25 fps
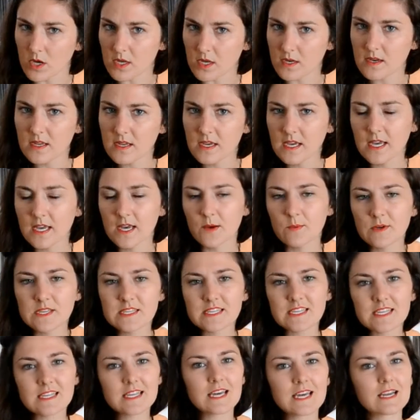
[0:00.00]
one? We
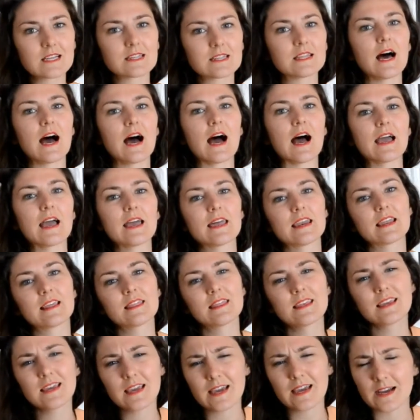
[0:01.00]
see that a lot, and I
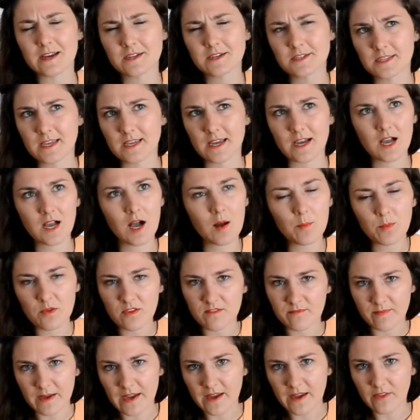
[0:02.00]
think actually a
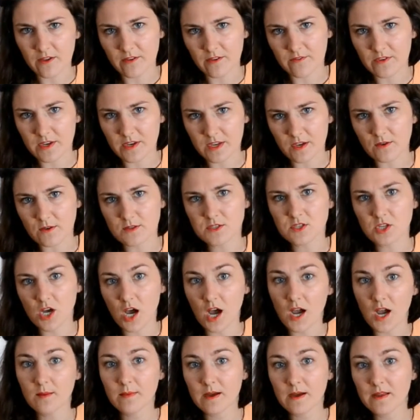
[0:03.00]
couple of my other videos
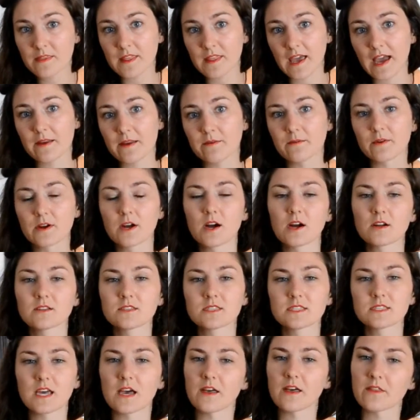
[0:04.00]
talk about that in
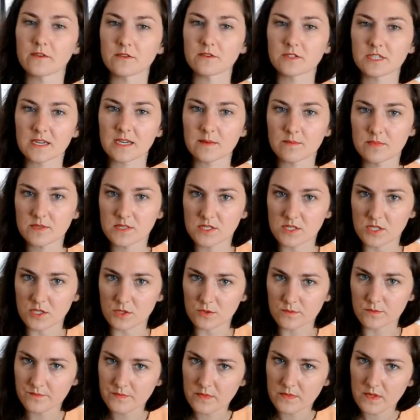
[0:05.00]
regards to other types
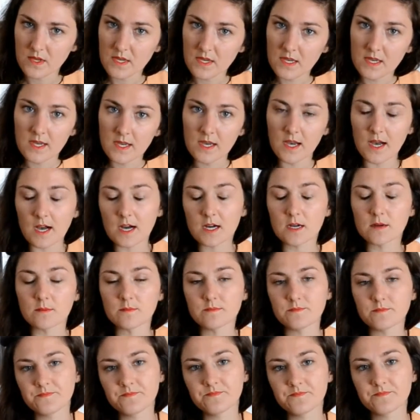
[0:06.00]
too.
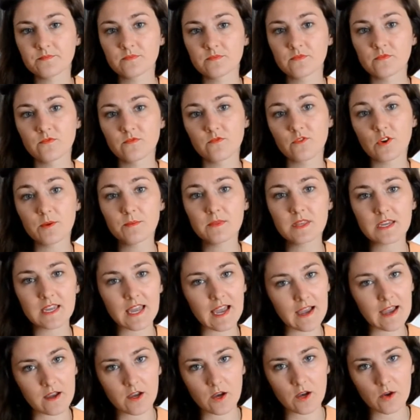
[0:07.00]
From the
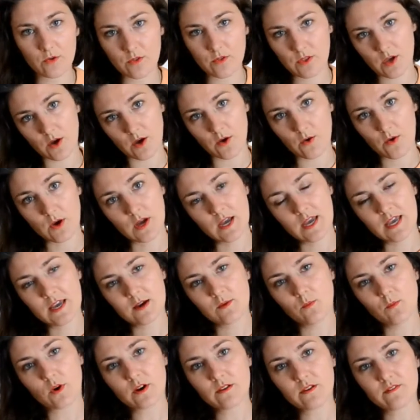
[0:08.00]
get-go though,
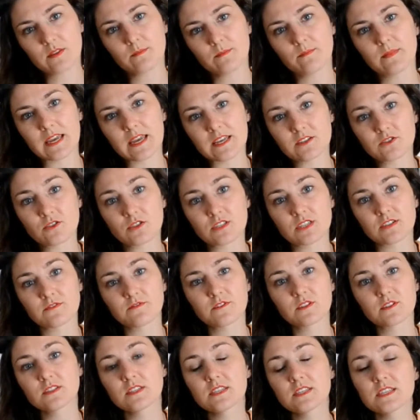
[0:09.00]
one of the major
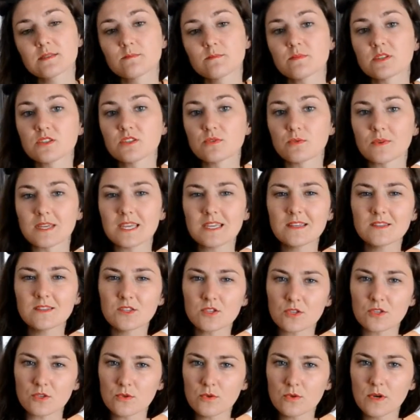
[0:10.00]
differences between
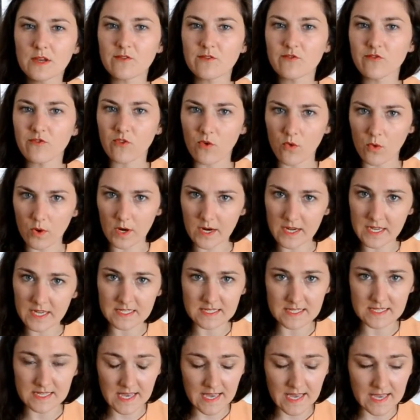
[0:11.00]
2 and 4
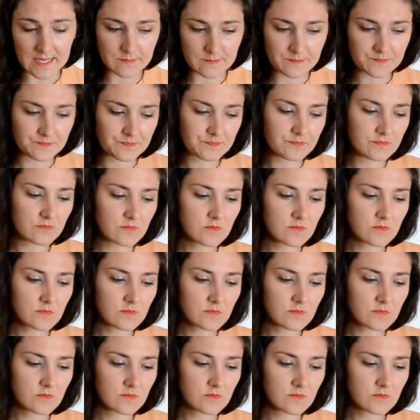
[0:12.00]
is that